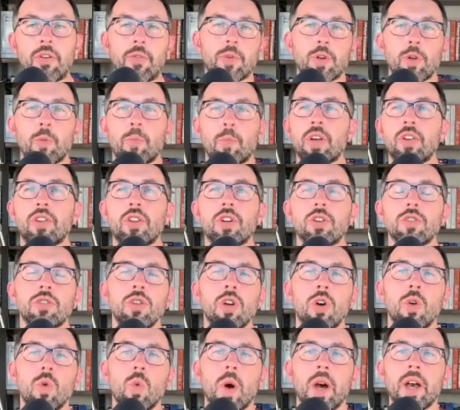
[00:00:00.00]
but there's
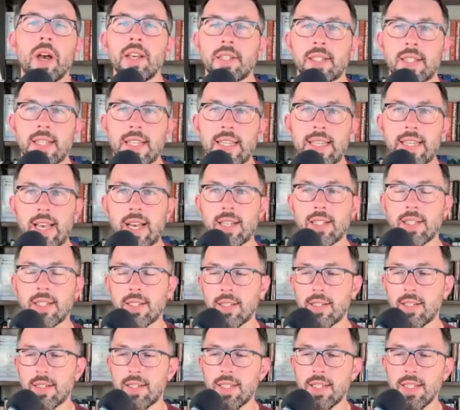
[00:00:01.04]
no way to get
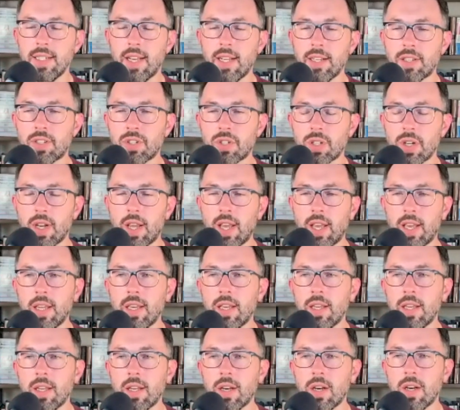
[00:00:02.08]

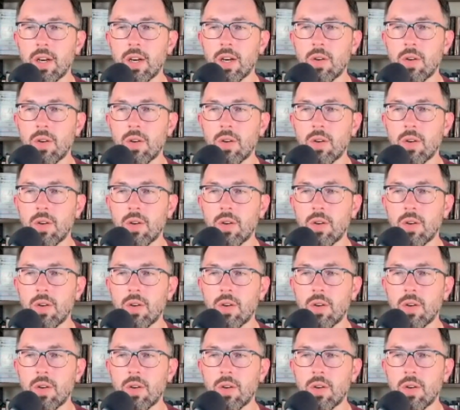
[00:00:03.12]
DHA.